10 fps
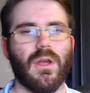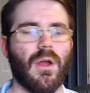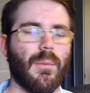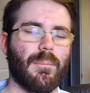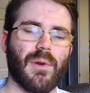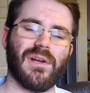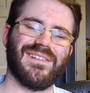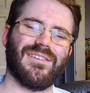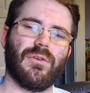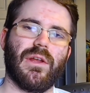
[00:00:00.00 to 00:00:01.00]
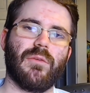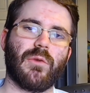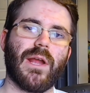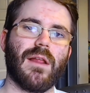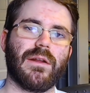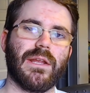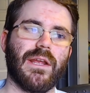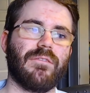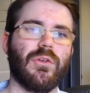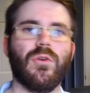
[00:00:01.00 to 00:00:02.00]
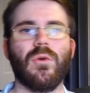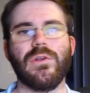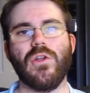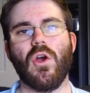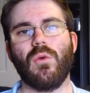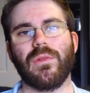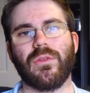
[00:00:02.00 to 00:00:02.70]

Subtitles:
But in reality, if you don't know what those